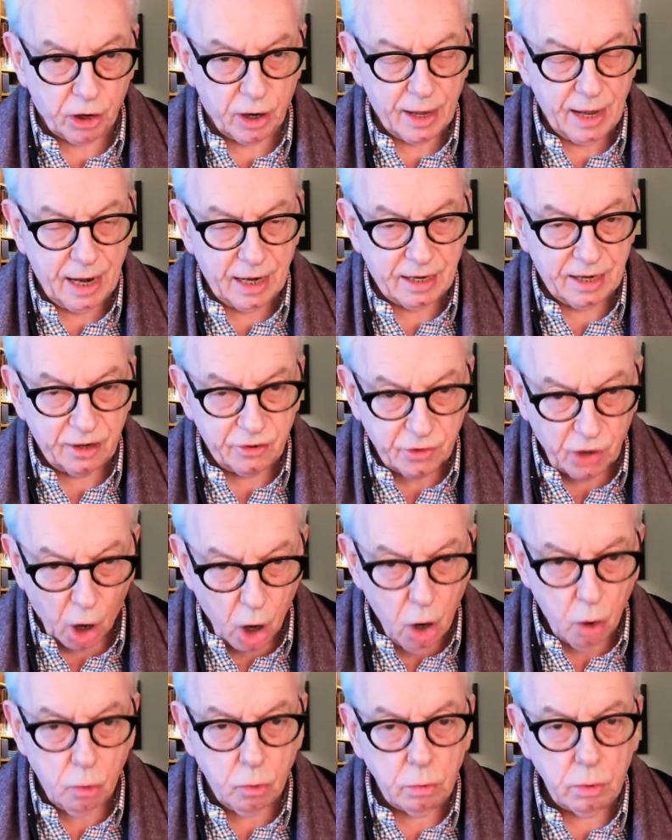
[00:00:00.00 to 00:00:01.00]
It is
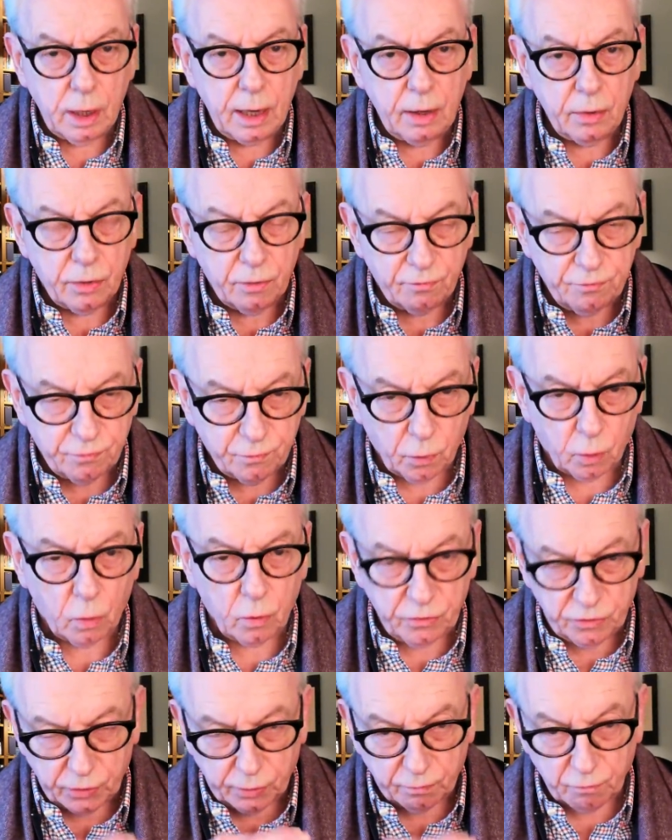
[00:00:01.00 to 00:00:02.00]
only the
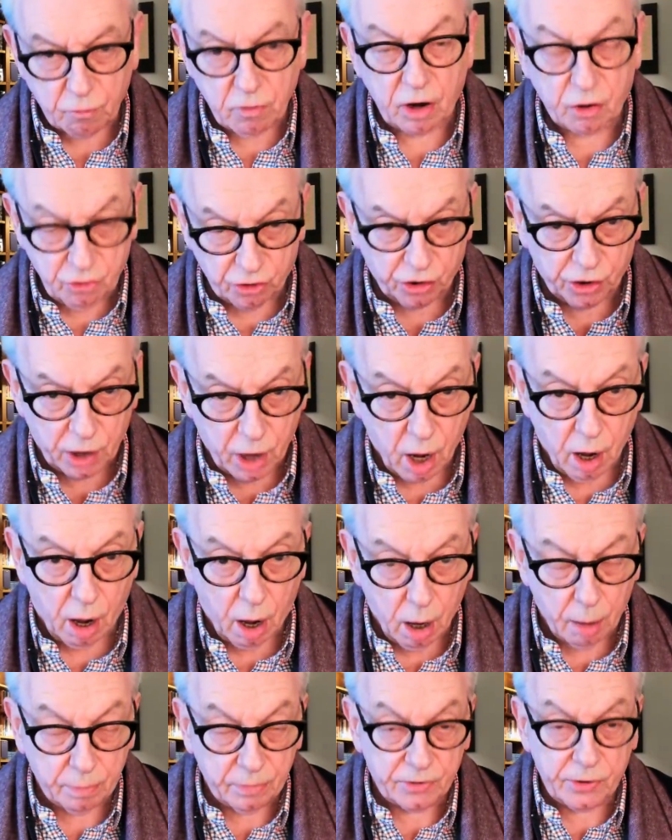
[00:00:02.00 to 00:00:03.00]
force of Russian
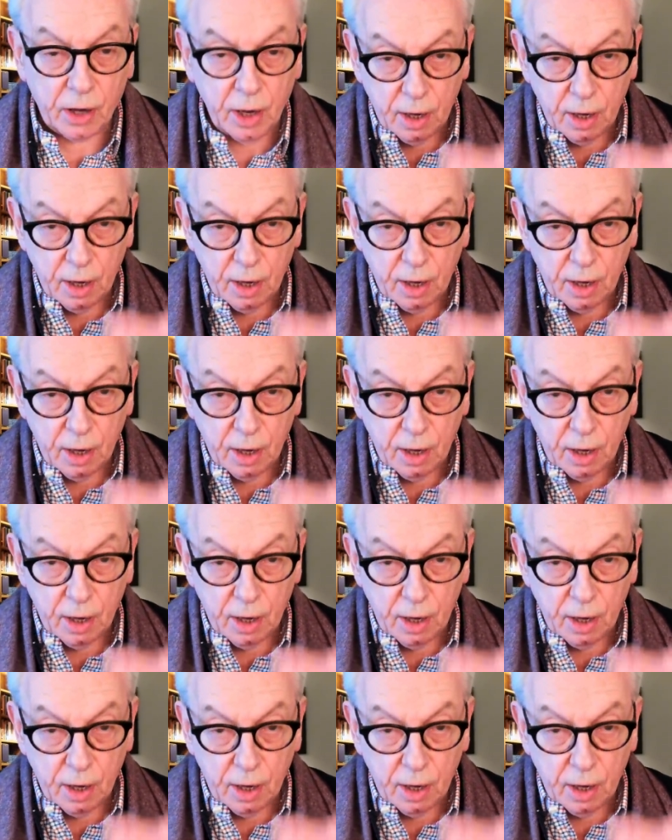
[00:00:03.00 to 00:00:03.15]
arms